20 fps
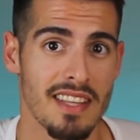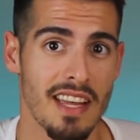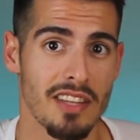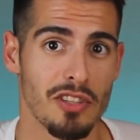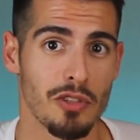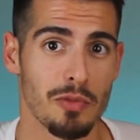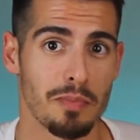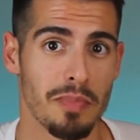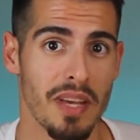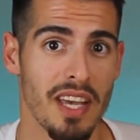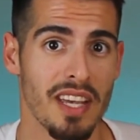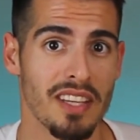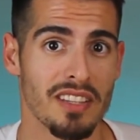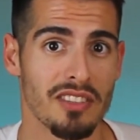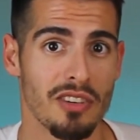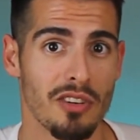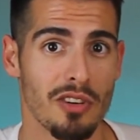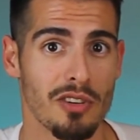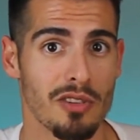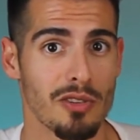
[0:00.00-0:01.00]
that you
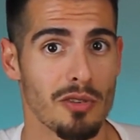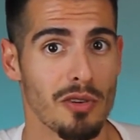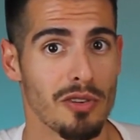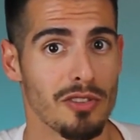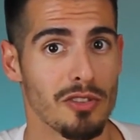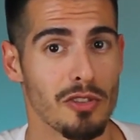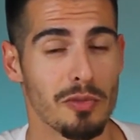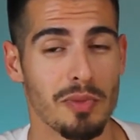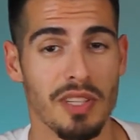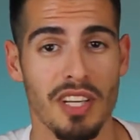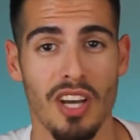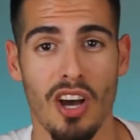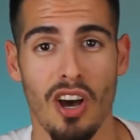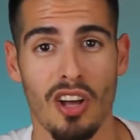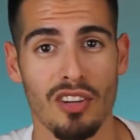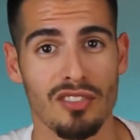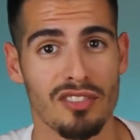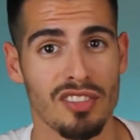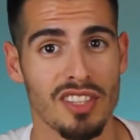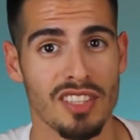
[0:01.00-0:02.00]
paid are going to be
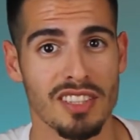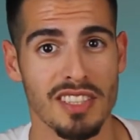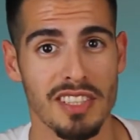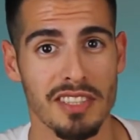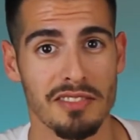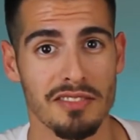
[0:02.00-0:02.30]
hundreds,